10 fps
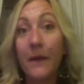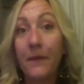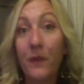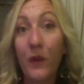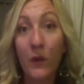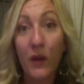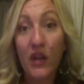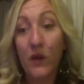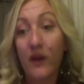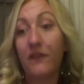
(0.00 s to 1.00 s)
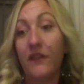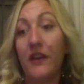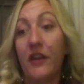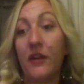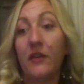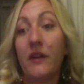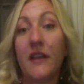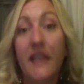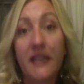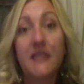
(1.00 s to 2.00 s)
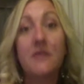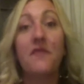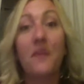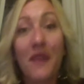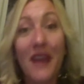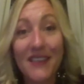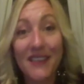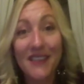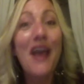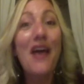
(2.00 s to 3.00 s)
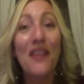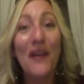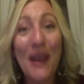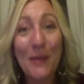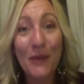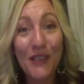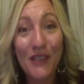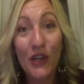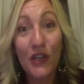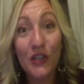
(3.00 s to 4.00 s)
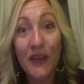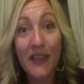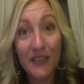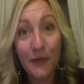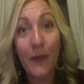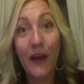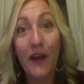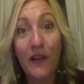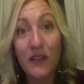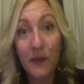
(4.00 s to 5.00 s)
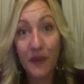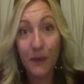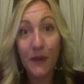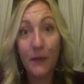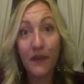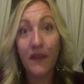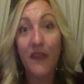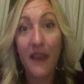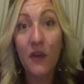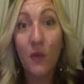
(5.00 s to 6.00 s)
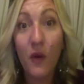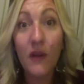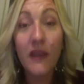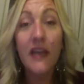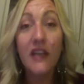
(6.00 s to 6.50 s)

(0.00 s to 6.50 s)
when you have, kind of kicked them from the nest, they're able to start doing these 3-way calls with the people that they enroll.